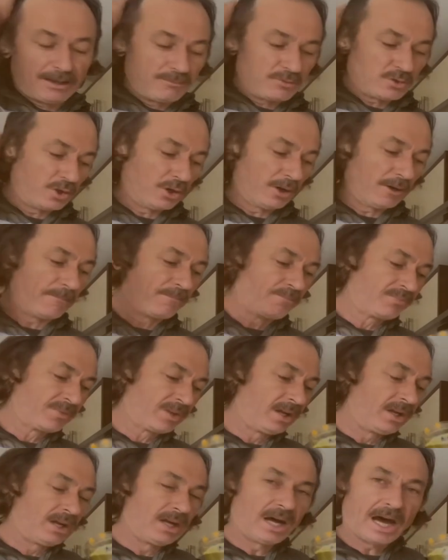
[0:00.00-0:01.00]
So
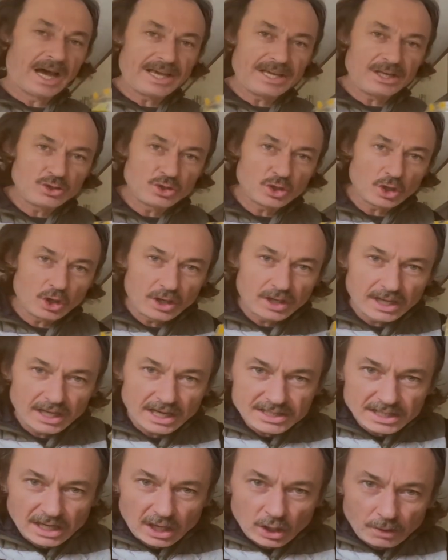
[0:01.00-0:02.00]
I enjoy it, guys.
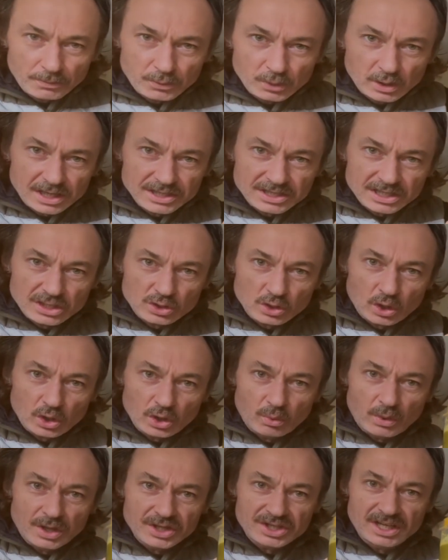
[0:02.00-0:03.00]
I hope you guys enjoyed
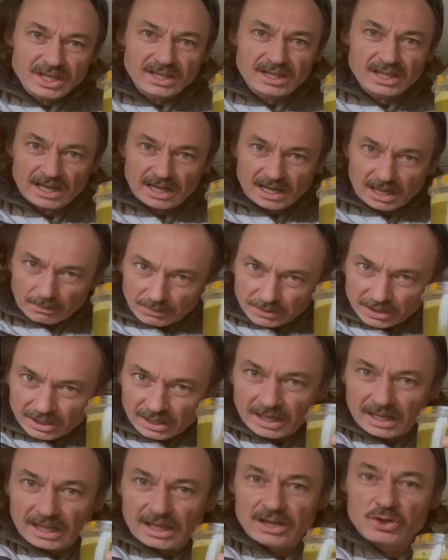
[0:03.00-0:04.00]
watching it, and I'm
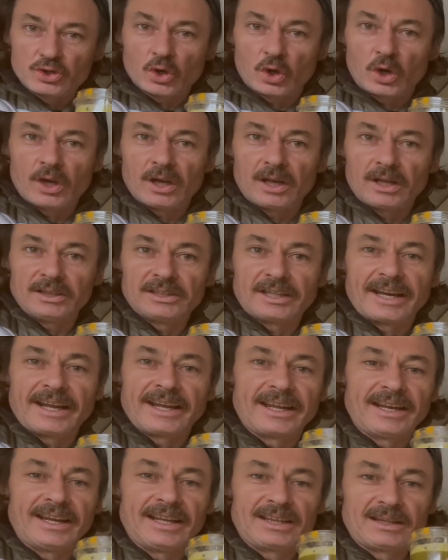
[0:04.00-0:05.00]
gonna enjoy
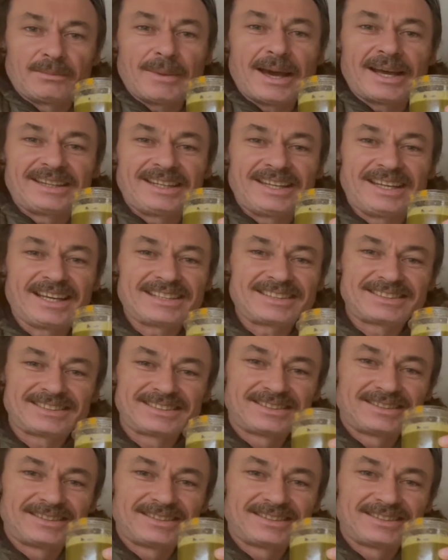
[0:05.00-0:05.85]
drinking it. Yes.